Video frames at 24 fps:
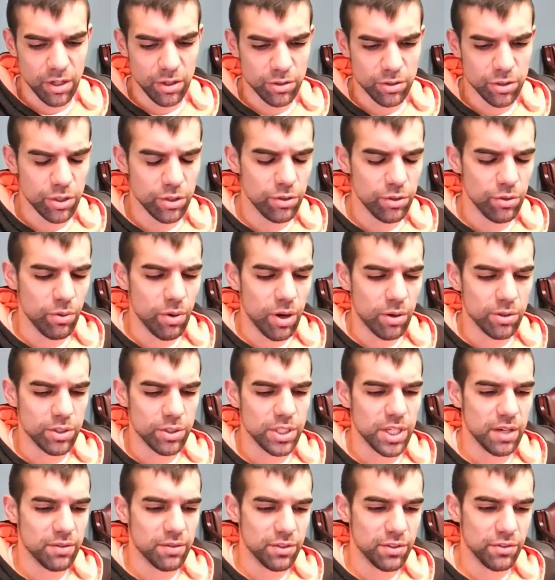So you always
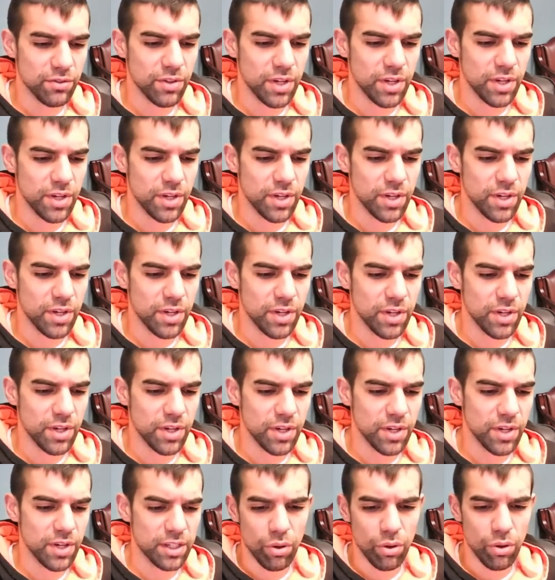have to find
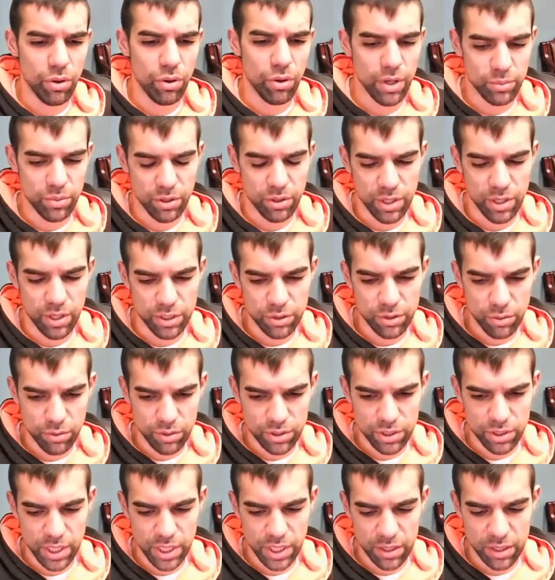a new goal and
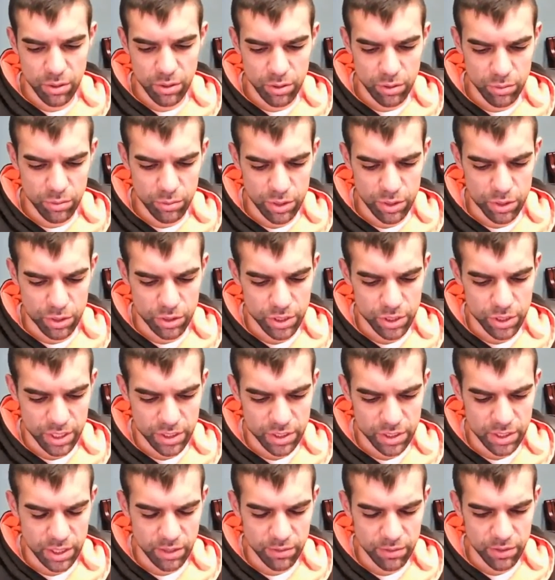progress towards that
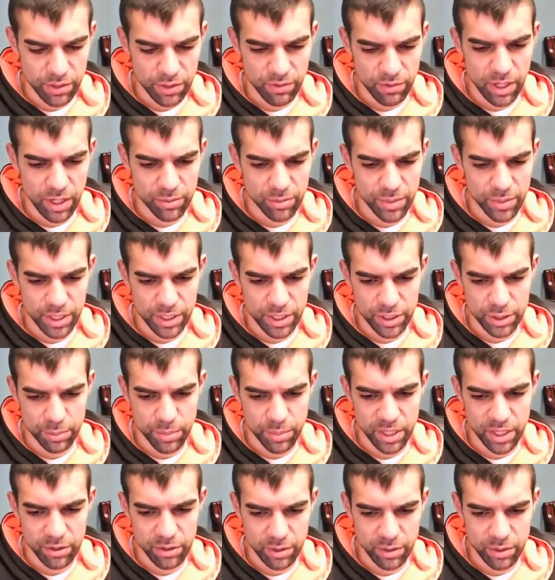goal, which in self
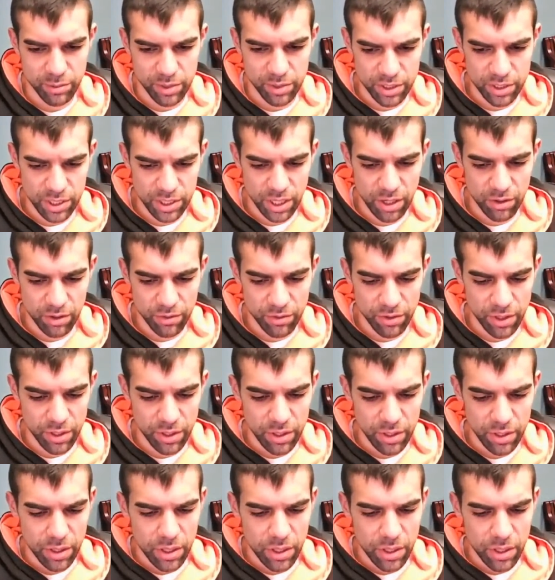development is bettering oneself.